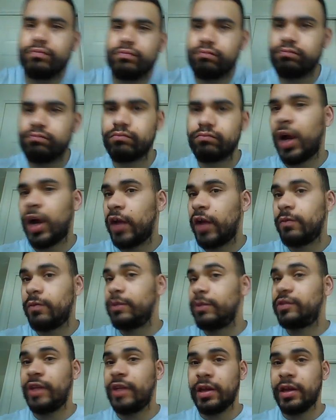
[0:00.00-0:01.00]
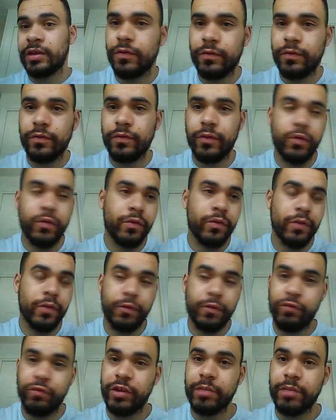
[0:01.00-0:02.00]
I've been saying this for
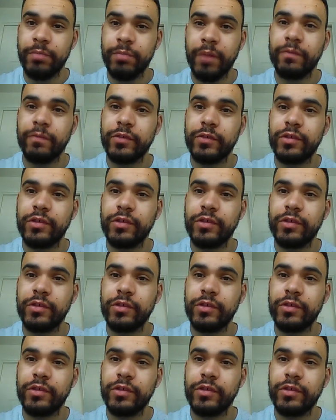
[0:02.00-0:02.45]
freaking months.